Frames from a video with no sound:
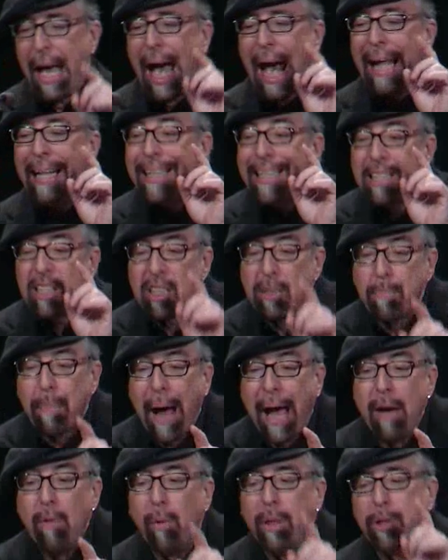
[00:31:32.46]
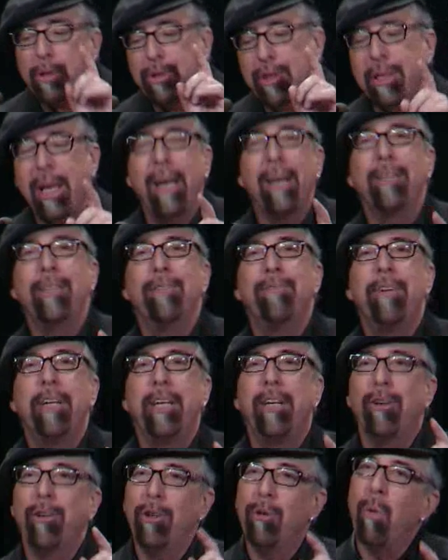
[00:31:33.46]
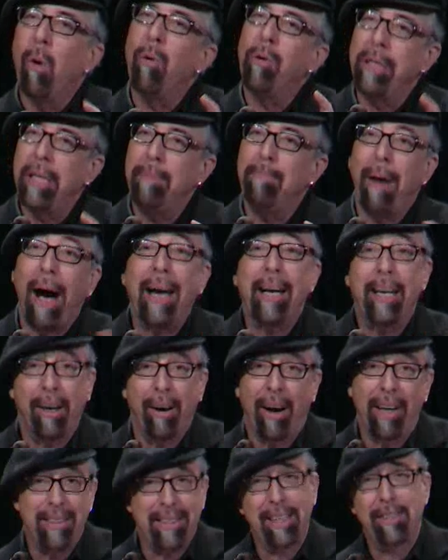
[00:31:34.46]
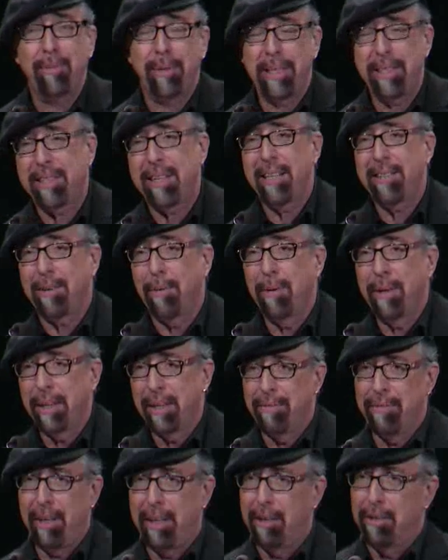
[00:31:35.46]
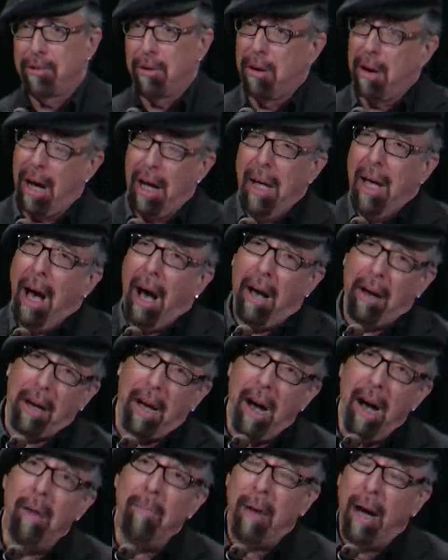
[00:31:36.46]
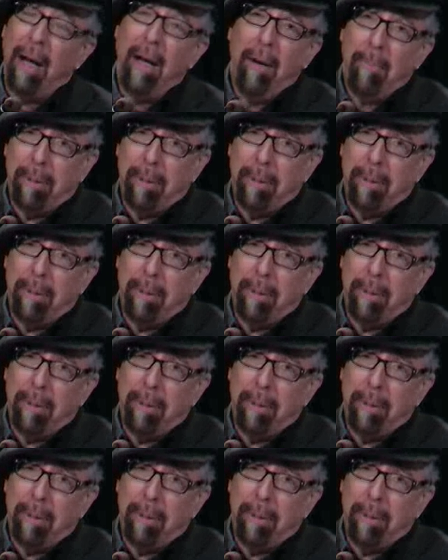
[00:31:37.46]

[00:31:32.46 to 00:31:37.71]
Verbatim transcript: And despite what you say on your video, you won't need bodyguards. That's what he says on one of the videos. Oh, I'll come.